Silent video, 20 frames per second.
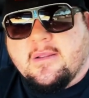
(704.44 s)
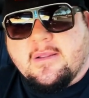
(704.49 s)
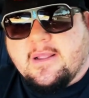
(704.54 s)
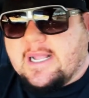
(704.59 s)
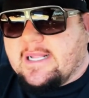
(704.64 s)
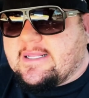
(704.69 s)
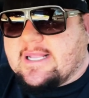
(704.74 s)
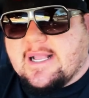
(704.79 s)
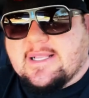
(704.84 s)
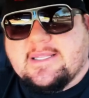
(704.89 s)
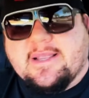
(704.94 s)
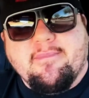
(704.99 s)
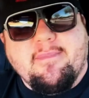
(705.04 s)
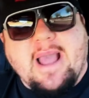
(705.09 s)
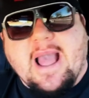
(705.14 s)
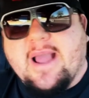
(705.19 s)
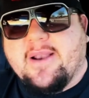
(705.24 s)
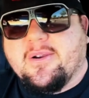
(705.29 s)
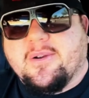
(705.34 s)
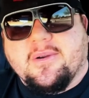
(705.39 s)
it doesn't
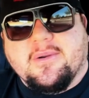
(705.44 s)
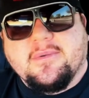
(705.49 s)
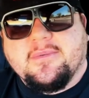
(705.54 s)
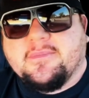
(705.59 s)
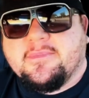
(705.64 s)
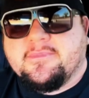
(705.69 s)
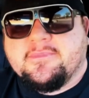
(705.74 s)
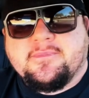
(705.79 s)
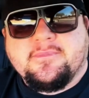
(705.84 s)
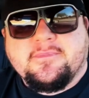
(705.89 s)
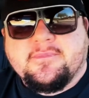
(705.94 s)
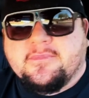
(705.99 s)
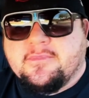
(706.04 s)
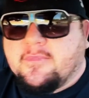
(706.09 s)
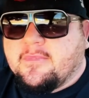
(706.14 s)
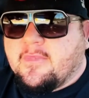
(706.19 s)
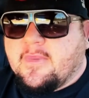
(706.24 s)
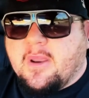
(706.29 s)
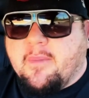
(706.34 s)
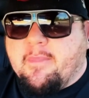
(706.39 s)
matter.
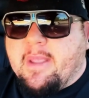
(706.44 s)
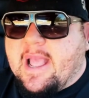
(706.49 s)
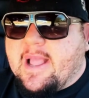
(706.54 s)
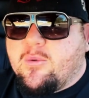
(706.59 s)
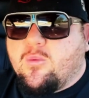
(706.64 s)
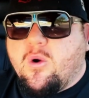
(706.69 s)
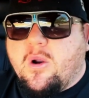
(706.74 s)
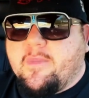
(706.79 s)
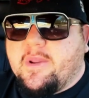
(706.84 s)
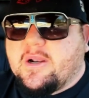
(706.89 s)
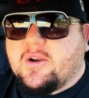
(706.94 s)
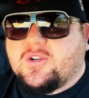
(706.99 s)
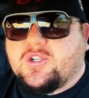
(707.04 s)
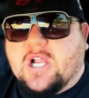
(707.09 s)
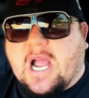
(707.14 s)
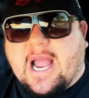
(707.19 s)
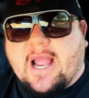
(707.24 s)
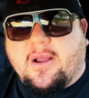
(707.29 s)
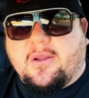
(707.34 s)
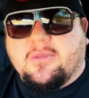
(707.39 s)
Man, woman, or
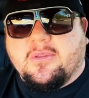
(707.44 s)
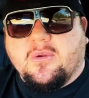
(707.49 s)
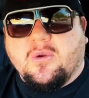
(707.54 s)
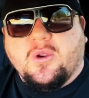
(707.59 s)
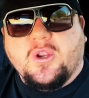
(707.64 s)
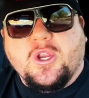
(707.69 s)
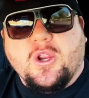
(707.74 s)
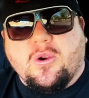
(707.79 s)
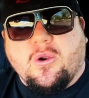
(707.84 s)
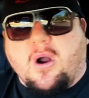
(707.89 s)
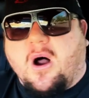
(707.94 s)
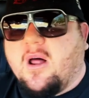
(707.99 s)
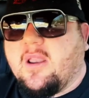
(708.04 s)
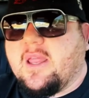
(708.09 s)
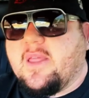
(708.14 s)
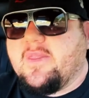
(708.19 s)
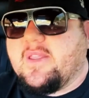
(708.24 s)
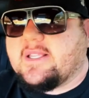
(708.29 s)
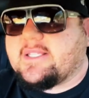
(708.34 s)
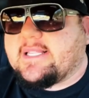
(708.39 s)
child, you're
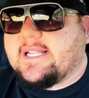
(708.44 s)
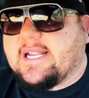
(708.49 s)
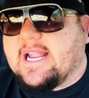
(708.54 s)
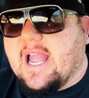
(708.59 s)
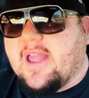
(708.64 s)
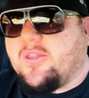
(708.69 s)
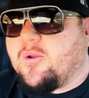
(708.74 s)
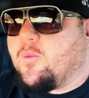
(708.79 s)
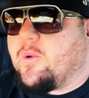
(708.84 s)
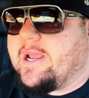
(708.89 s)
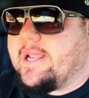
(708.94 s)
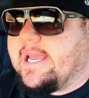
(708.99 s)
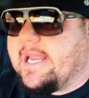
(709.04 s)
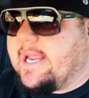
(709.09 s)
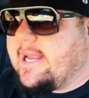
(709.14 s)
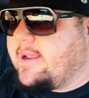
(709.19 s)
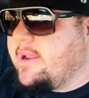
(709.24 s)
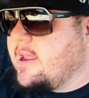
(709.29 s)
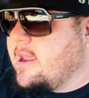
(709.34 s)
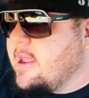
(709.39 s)
all in this together. We
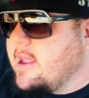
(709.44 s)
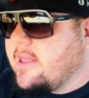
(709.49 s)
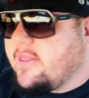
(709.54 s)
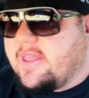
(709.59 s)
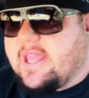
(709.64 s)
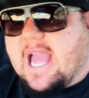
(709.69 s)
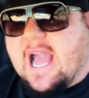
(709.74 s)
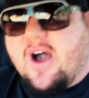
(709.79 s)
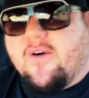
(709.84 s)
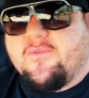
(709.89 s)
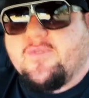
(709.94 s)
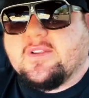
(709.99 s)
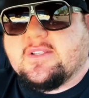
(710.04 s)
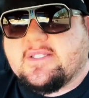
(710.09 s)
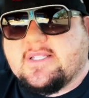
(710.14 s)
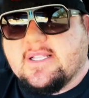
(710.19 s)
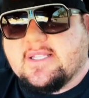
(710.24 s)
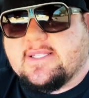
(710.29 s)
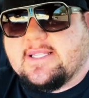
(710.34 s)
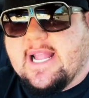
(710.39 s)
need the
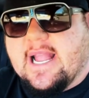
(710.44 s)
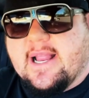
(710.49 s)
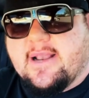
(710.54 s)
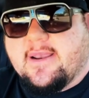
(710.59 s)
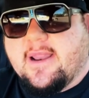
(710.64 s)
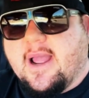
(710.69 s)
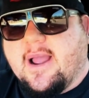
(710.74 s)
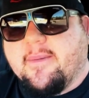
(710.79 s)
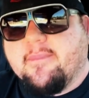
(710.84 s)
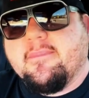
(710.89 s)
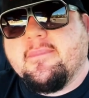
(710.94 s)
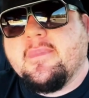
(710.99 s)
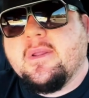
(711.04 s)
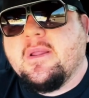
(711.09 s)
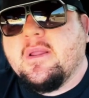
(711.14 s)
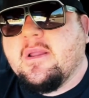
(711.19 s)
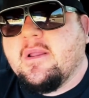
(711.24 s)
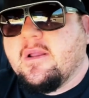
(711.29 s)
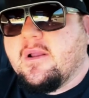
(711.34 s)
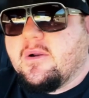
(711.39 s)
alphas to stand up,
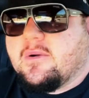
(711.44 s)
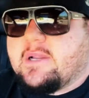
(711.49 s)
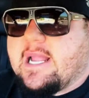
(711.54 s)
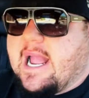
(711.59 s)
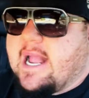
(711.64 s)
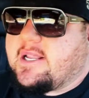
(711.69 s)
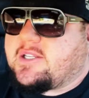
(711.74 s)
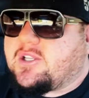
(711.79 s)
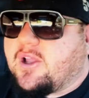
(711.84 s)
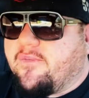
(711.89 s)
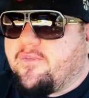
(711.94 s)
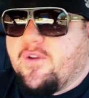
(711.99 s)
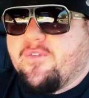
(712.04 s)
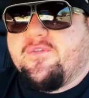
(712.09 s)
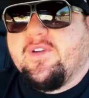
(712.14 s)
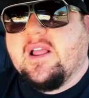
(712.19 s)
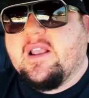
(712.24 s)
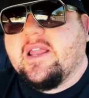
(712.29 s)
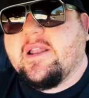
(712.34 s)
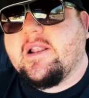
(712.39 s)
okay? So if you
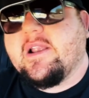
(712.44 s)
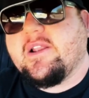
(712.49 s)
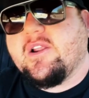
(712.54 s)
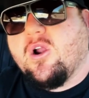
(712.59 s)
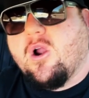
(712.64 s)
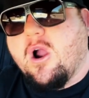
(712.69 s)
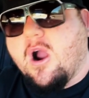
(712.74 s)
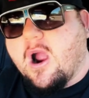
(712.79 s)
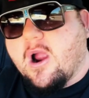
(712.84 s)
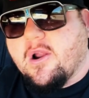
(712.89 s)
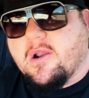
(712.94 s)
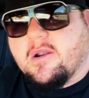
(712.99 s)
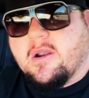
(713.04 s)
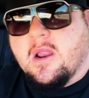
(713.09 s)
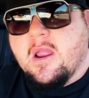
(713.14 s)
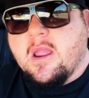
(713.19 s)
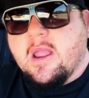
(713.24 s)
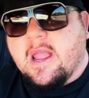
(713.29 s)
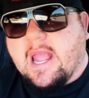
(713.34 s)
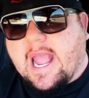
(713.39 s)
feel it in your heart
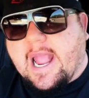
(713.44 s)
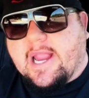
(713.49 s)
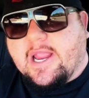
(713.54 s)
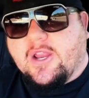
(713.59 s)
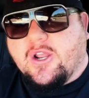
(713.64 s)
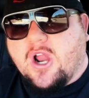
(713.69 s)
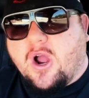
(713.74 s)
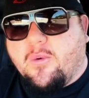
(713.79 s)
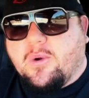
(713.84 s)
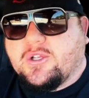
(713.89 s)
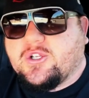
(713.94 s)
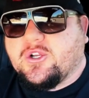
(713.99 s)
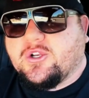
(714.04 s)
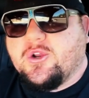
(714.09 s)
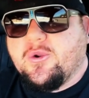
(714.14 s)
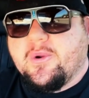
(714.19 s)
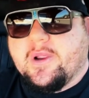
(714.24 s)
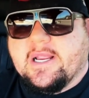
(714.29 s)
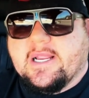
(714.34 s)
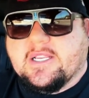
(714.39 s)
and you know what you're
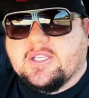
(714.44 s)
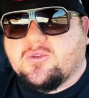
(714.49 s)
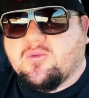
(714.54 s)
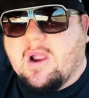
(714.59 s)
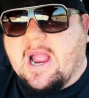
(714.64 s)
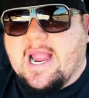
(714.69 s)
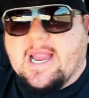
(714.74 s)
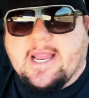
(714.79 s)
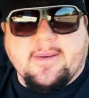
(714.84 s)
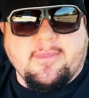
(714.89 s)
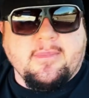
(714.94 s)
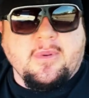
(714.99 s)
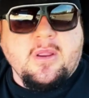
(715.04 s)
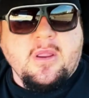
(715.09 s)
doing is right,